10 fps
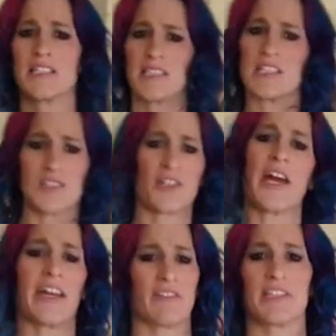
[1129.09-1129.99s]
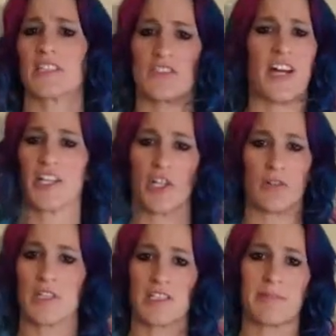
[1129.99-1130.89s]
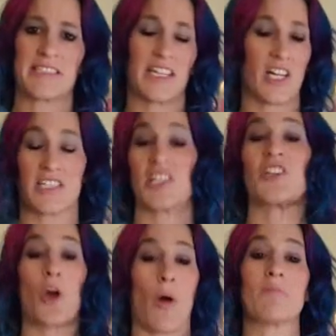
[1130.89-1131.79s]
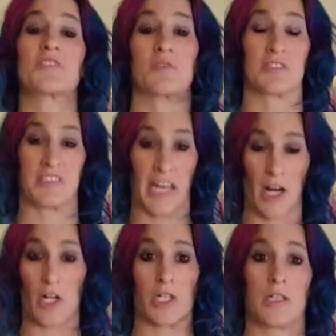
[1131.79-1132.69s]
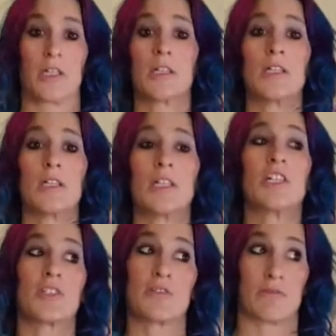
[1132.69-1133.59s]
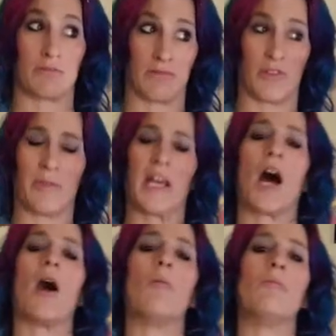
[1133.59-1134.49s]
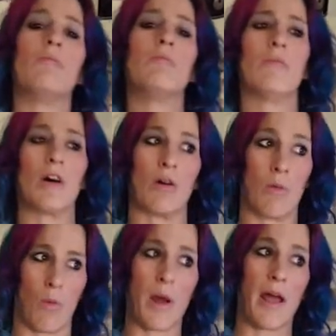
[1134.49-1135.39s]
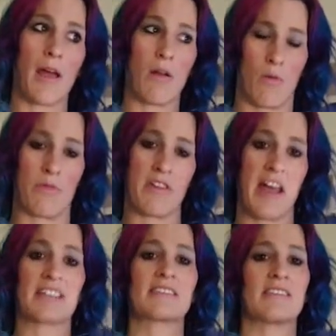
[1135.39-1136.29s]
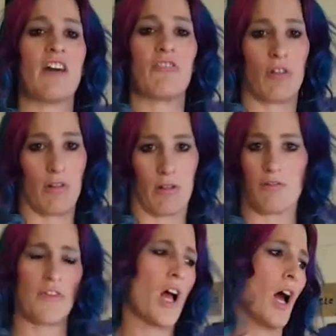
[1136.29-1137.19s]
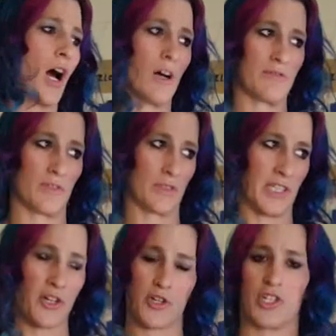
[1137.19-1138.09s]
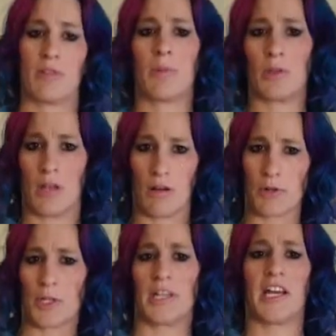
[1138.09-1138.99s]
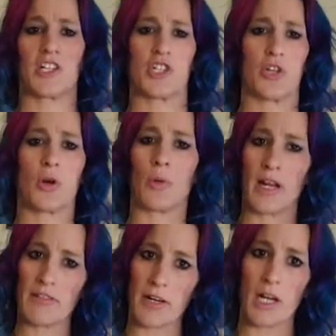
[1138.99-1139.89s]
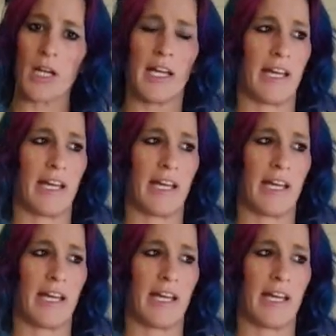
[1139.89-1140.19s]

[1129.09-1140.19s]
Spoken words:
He said, it's okay, everything's fine, you don't need to be scared. I said, no, I'm so scared to become the next level of leadership or love or connection or whatever.